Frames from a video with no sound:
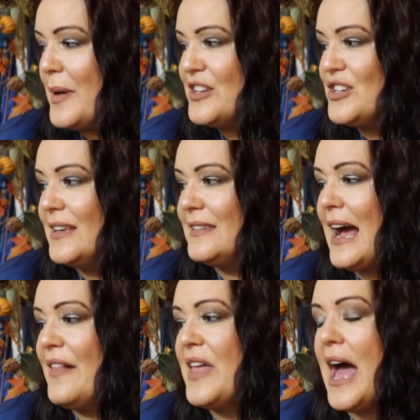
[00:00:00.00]
badges
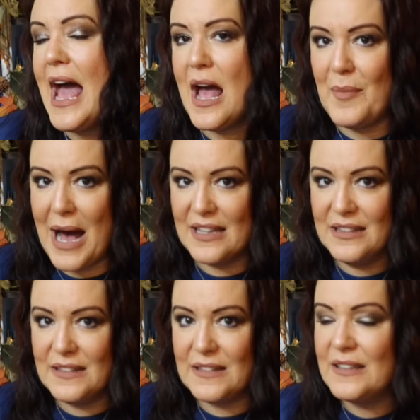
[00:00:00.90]
and the
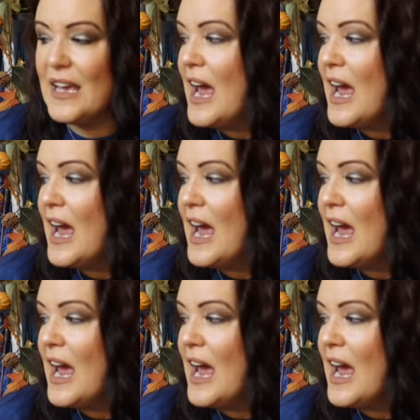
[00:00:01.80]
hairbands.